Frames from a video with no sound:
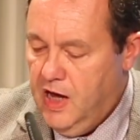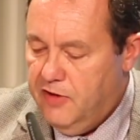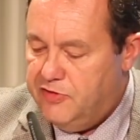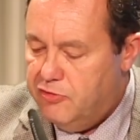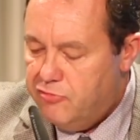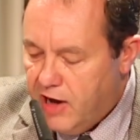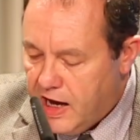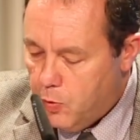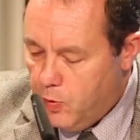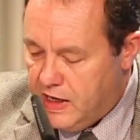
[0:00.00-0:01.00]
of the
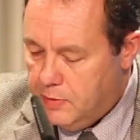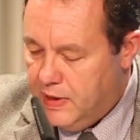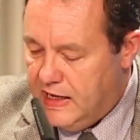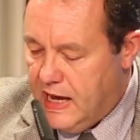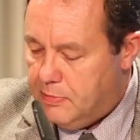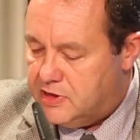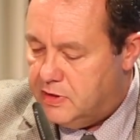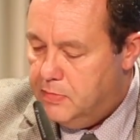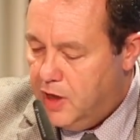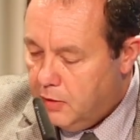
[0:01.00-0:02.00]
right wing being able
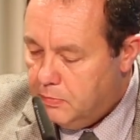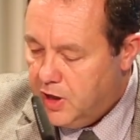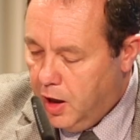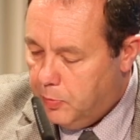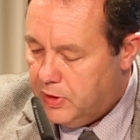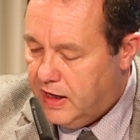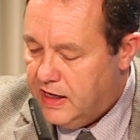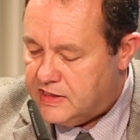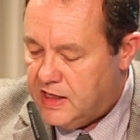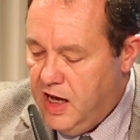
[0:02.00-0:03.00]
to
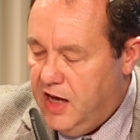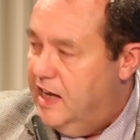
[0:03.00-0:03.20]
monopolise